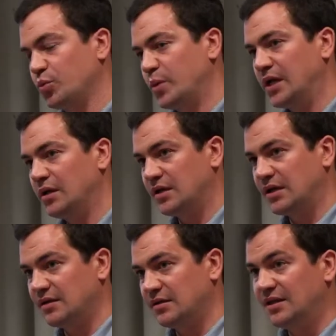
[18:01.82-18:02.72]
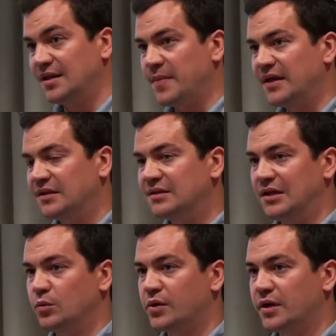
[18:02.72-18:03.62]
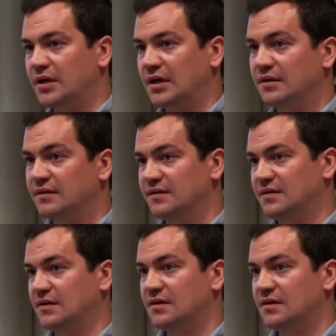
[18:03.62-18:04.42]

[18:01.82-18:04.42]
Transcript: wheel can independently work and